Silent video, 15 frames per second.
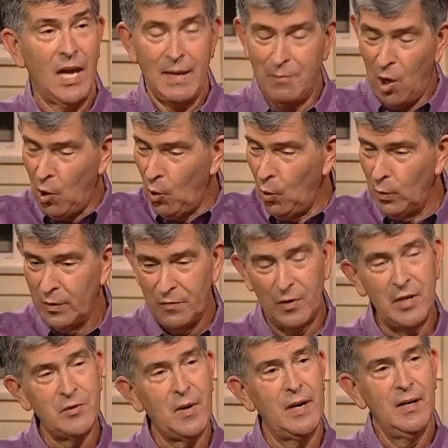I had my old
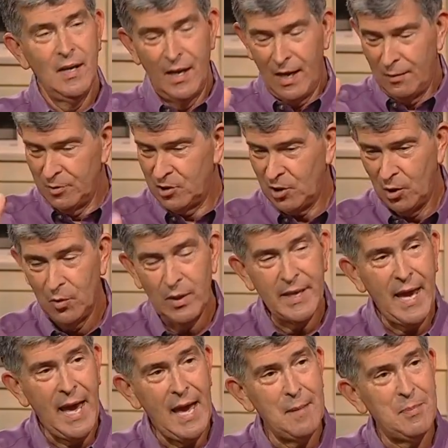refrigerator, I was totally
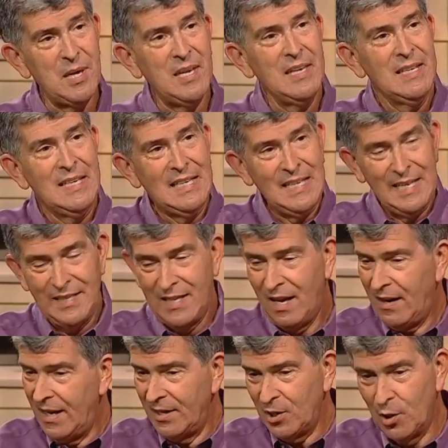happy, and
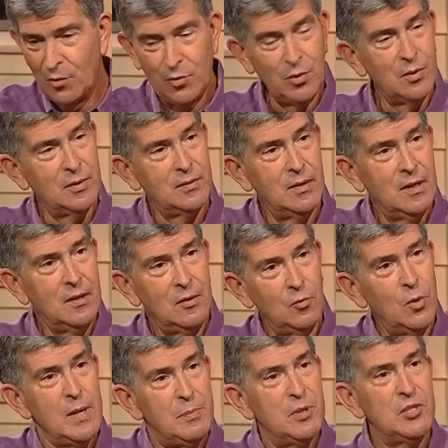now I had to go through and
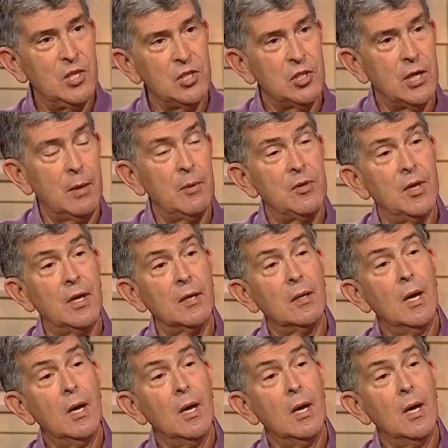reposition everything.